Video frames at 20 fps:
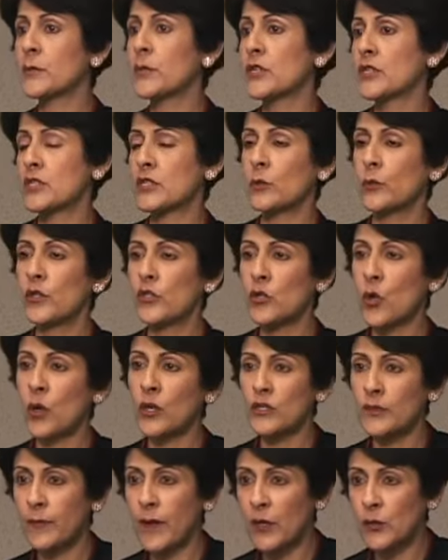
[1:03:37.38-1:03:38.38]
person we
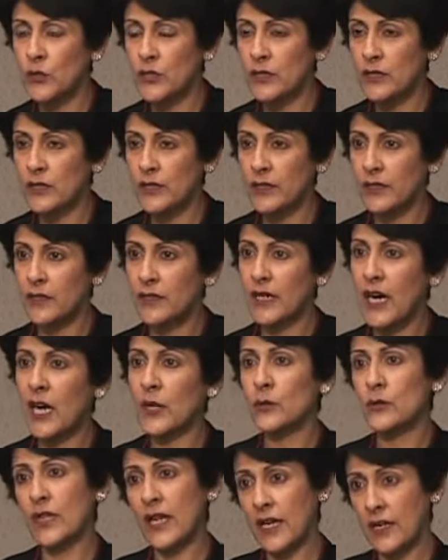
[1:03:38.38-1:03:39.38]
talked about earlier
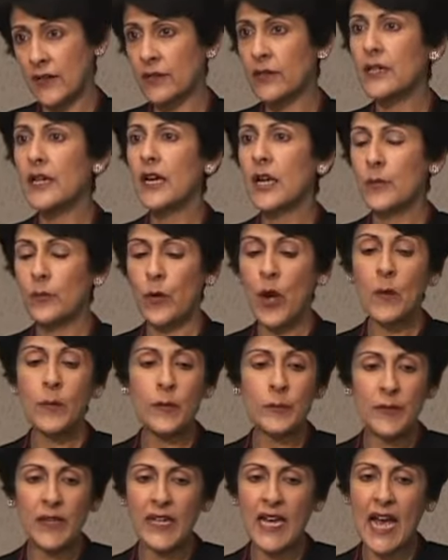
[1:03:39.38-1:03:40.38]
out there
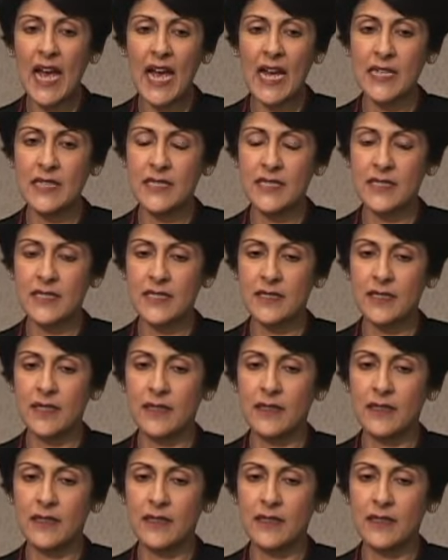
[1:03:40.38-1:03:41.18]
probably has